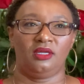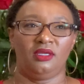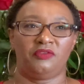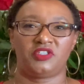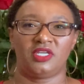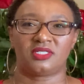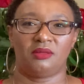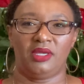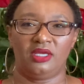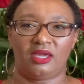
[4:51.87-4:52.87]
if she's the
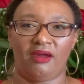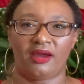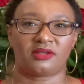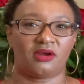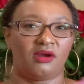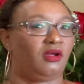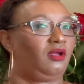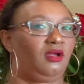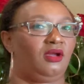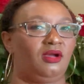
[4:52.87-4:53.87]
main character,
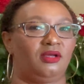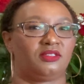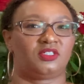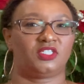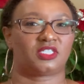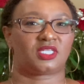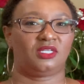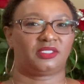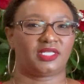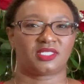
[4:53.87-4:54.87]
she just
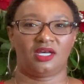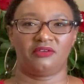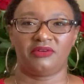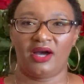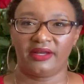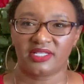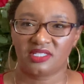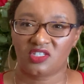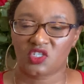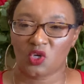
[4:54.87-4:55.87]
killed herself, how does
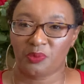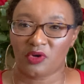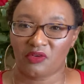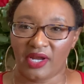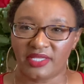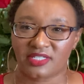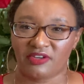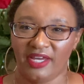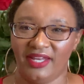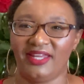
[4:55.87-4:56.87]
this show progress,
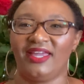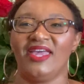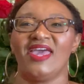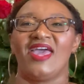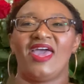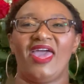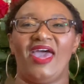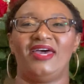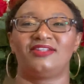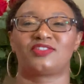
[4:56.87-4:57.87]
right?
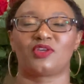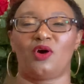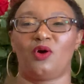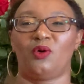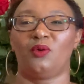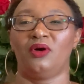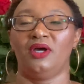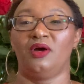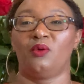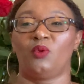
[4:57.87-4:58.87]
And so
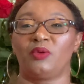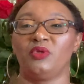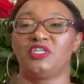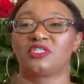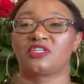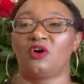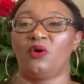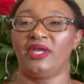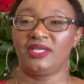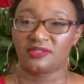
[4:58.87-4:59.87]
what we show
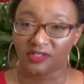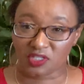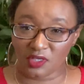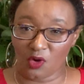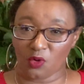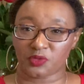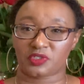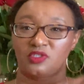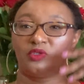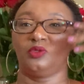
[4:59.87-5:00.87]
is she goes
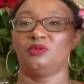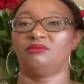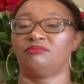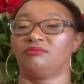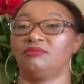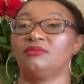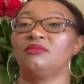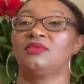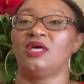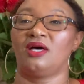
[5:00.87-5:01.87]
to
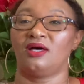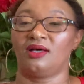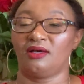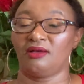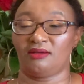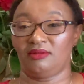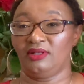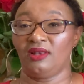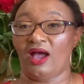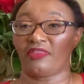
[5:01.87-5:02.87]
the
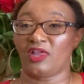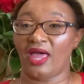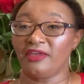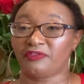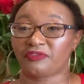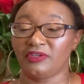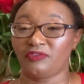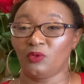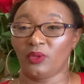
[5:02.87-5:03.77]
other life, if you